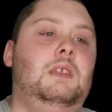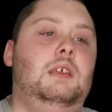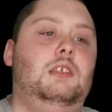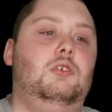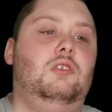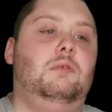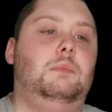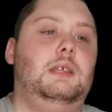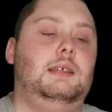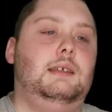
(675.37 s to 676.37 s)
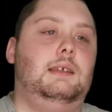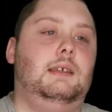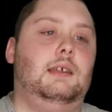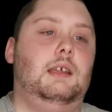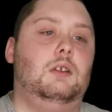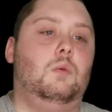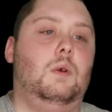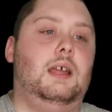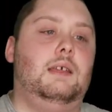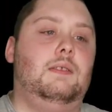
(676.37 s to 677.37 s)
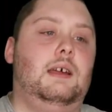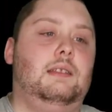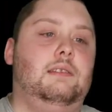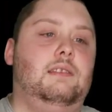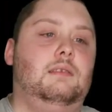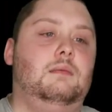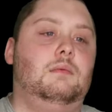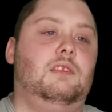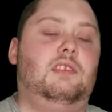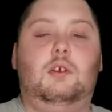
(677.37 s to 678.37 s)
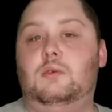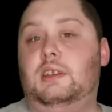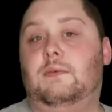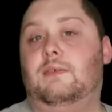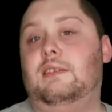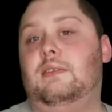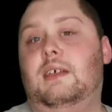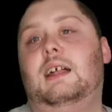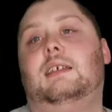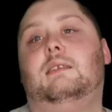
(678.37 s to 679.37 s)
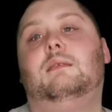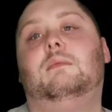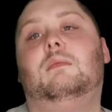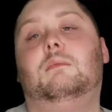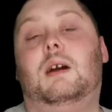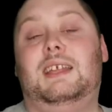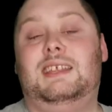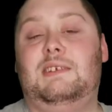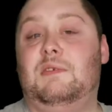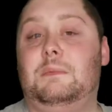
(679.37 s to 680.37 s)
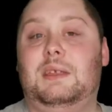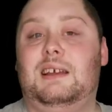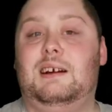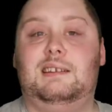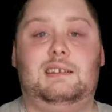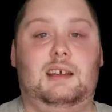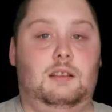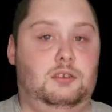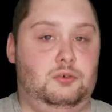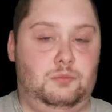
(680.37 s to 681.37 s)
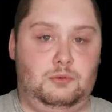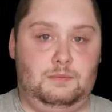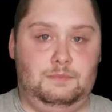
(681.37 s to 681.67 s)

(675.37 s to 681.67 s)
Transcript: you speak in a way that's so different that it might even be unintelligible.